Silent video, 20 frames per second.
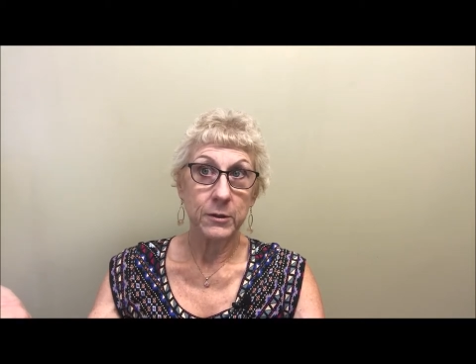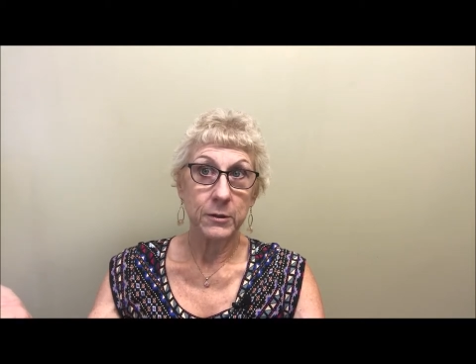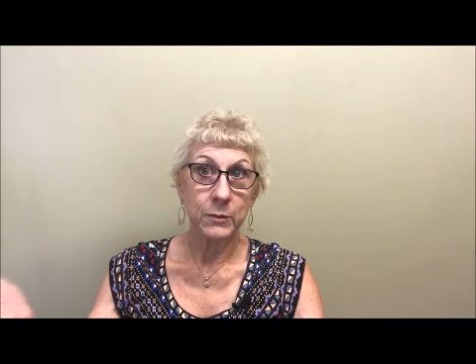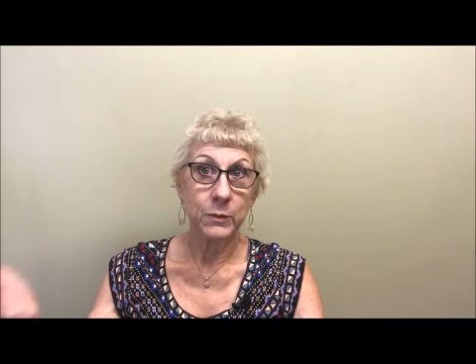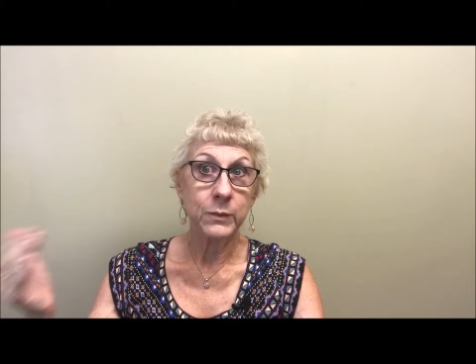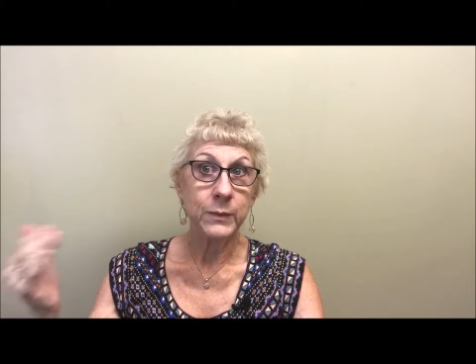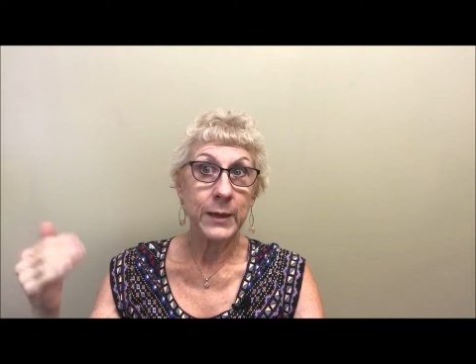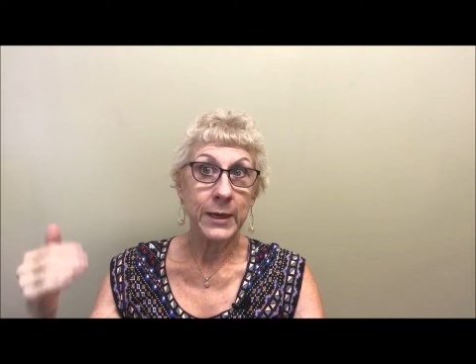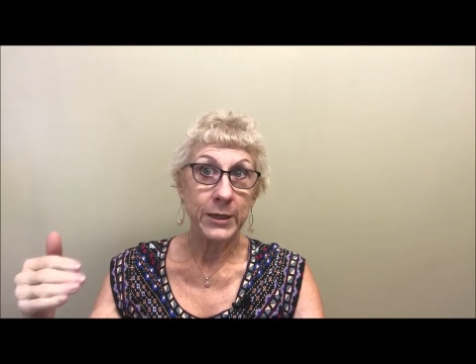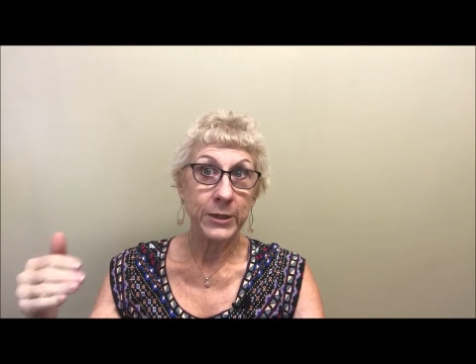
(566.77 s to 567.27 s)

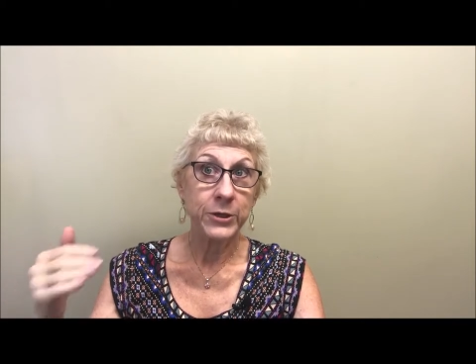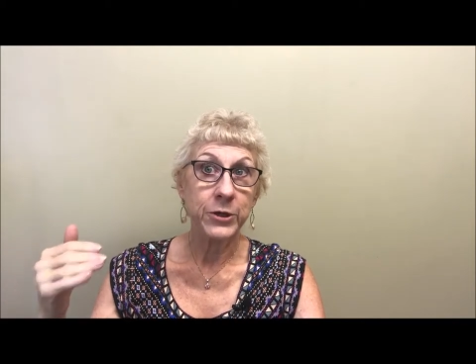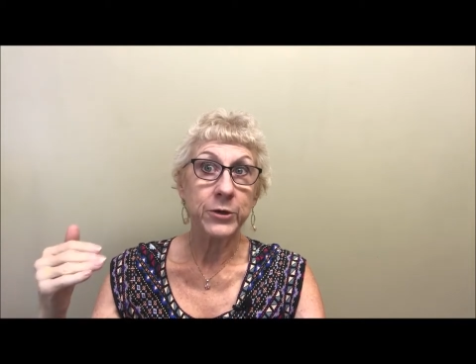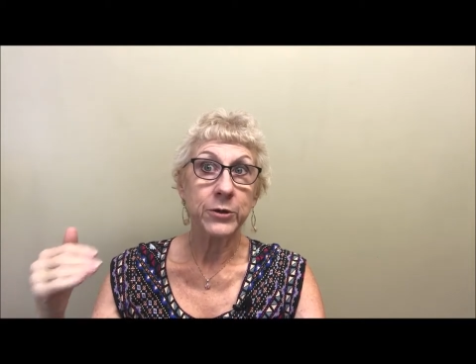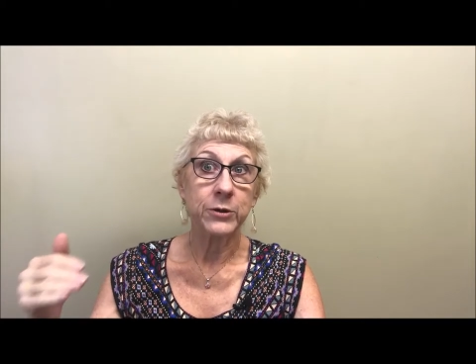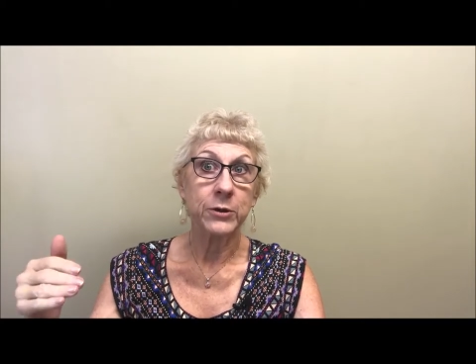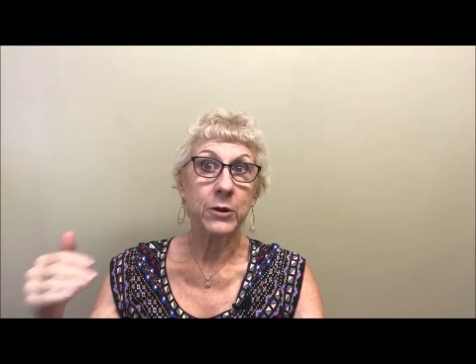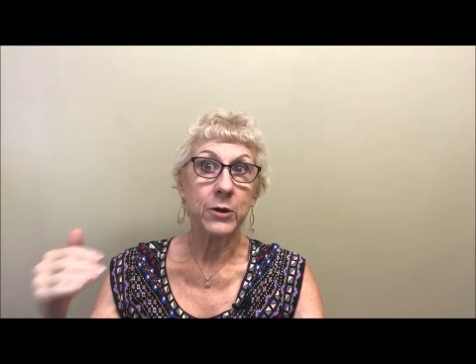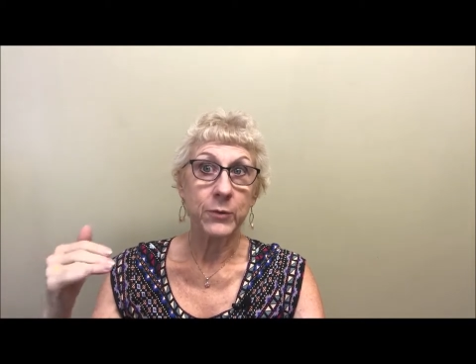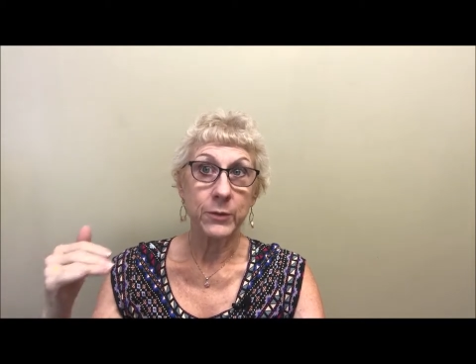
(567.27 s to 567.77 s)
while
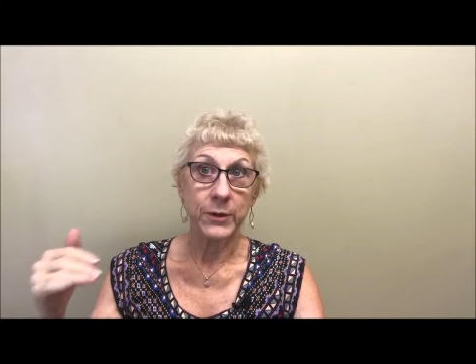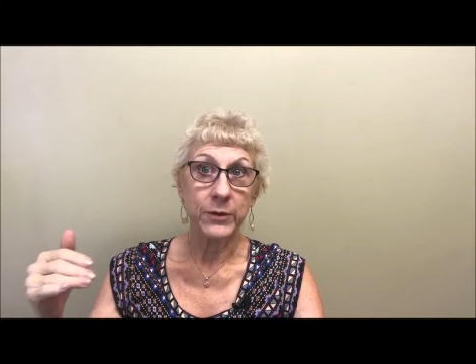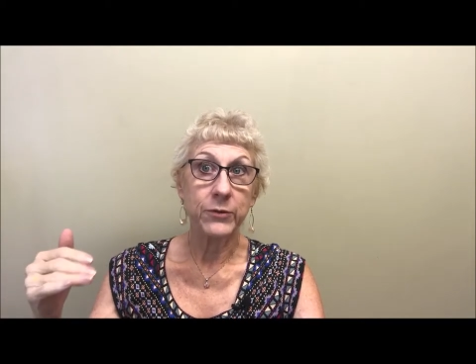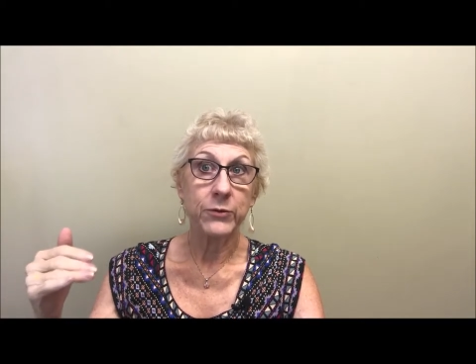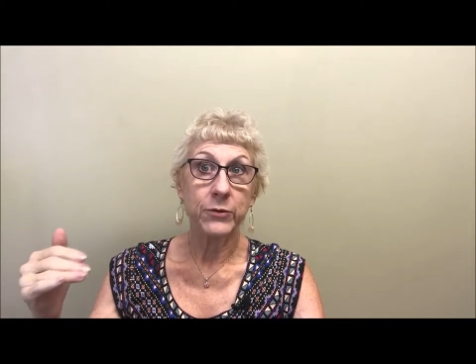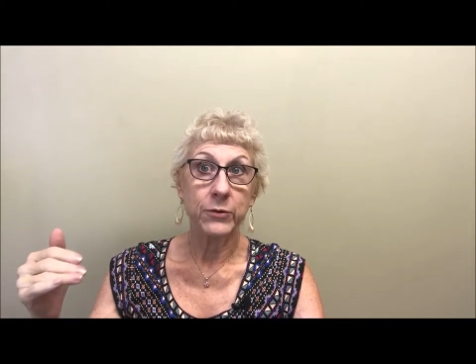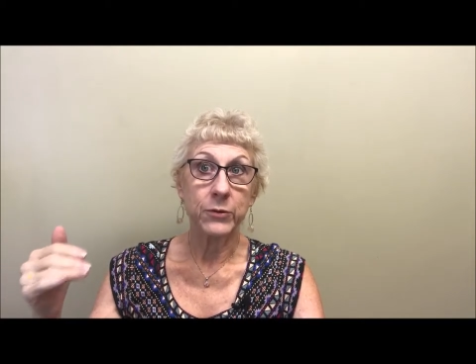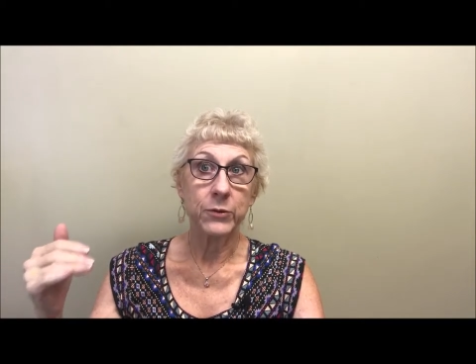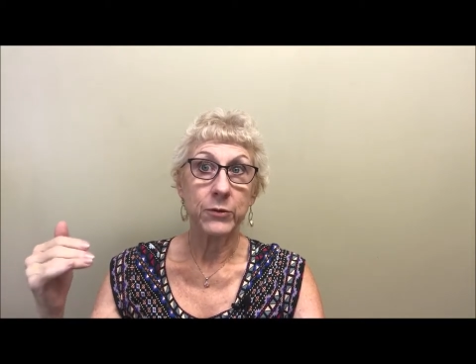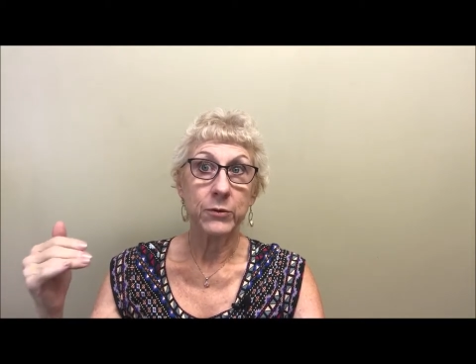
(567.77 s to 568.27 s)
you're going
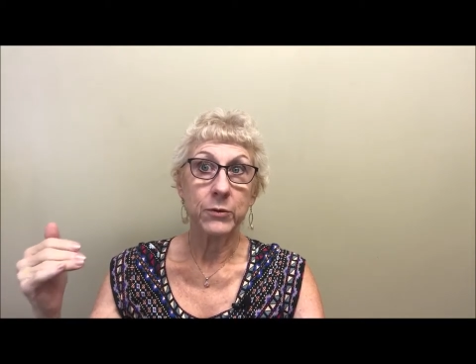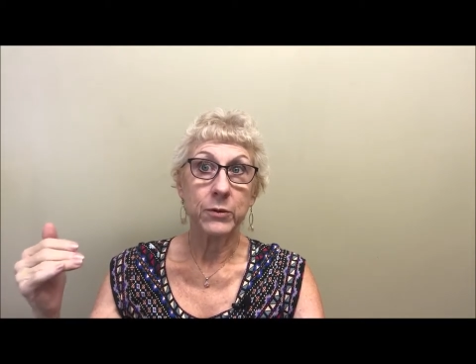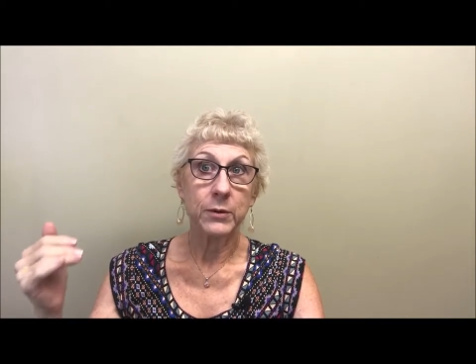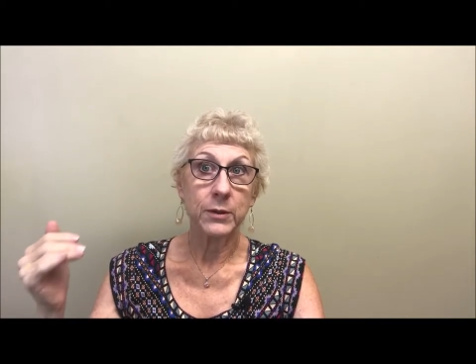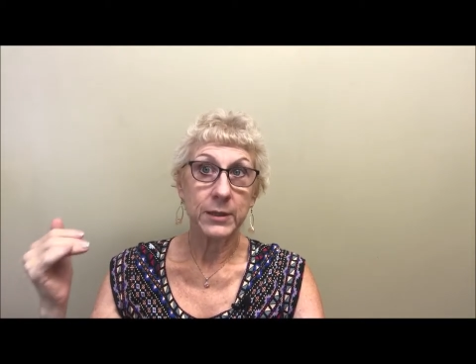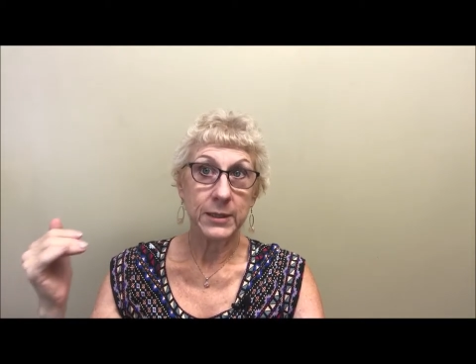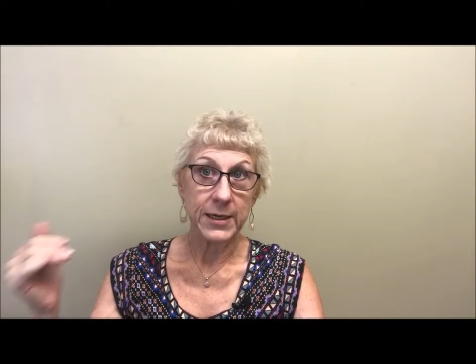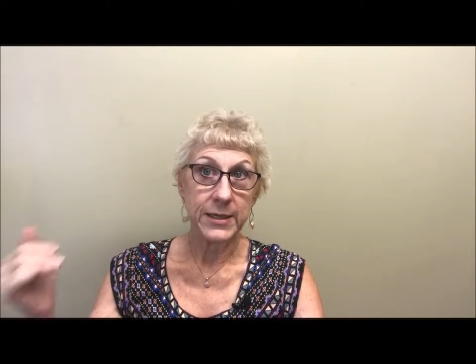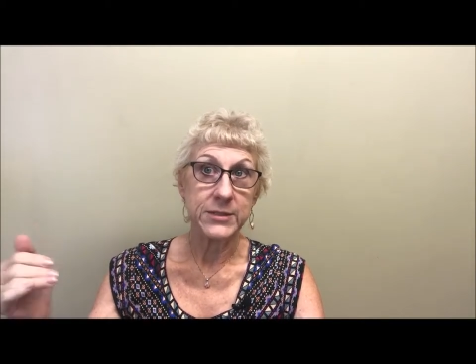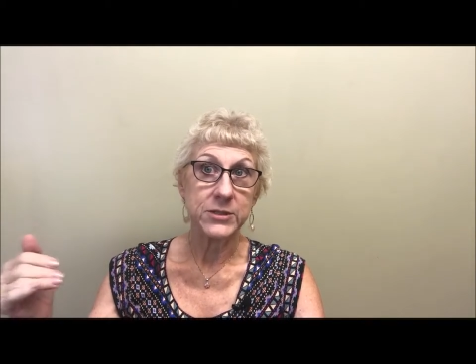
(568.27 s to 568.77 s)
through
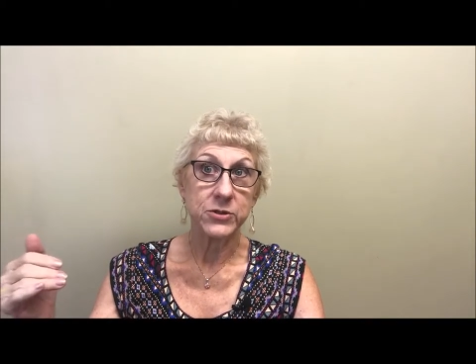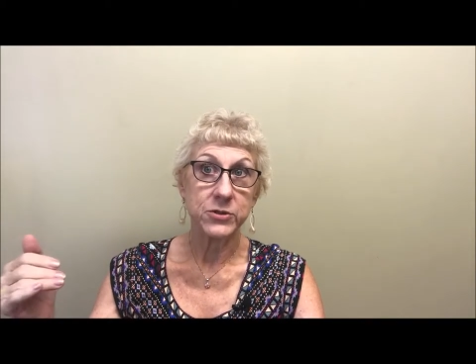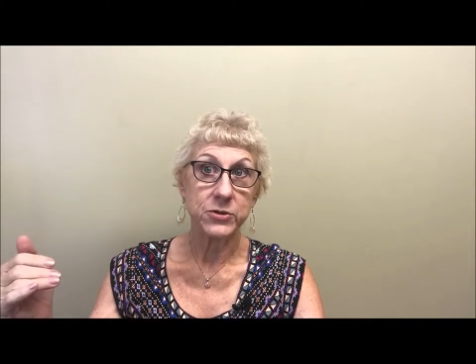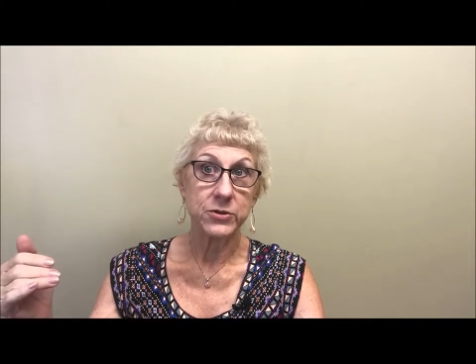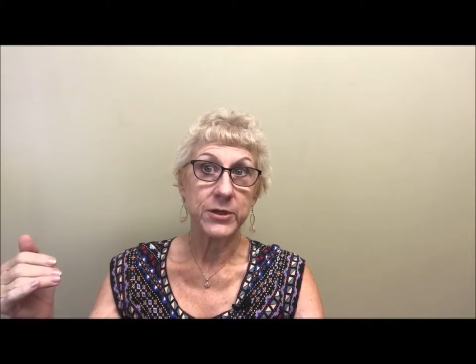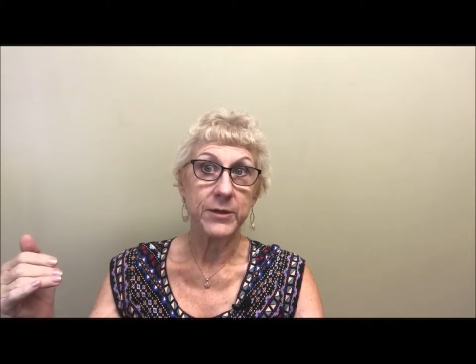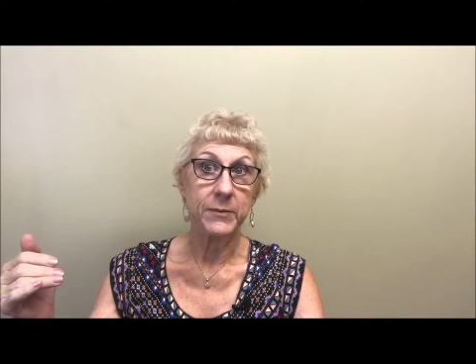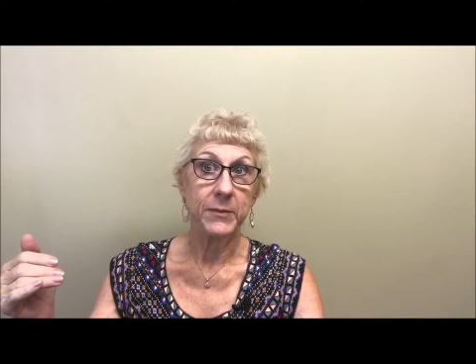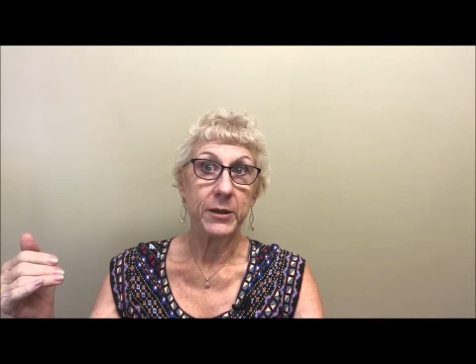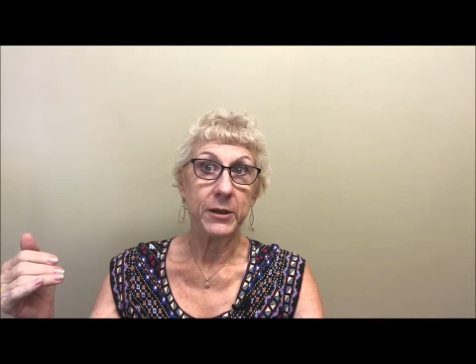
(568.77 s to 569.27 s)
cancer
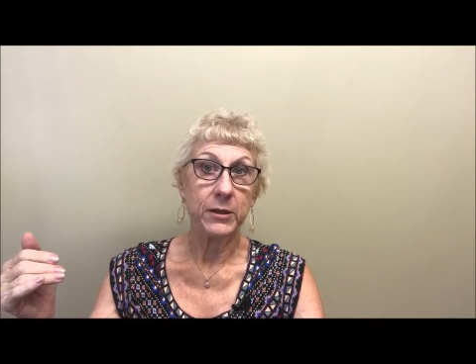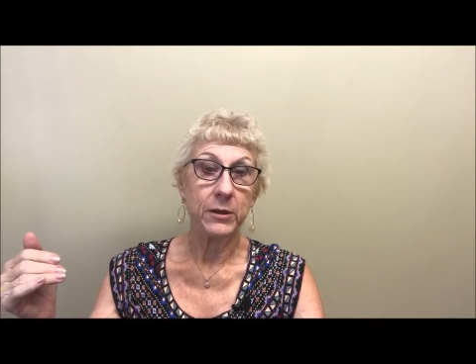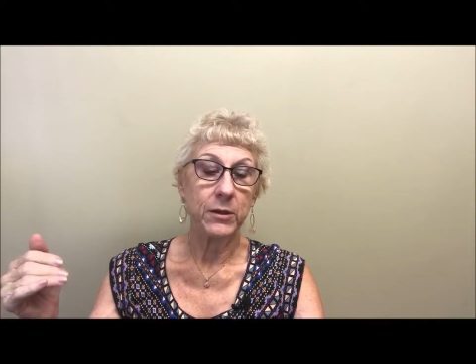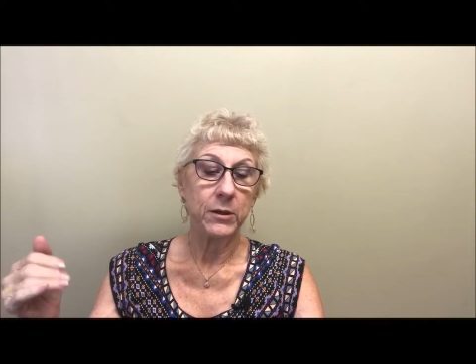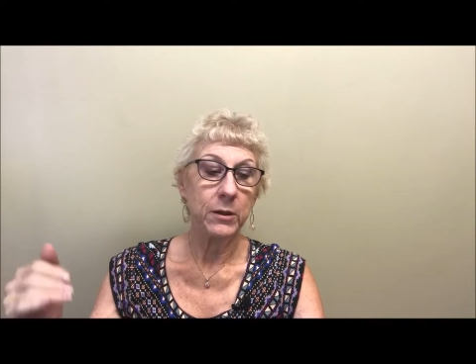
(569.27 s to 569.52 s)
treatment.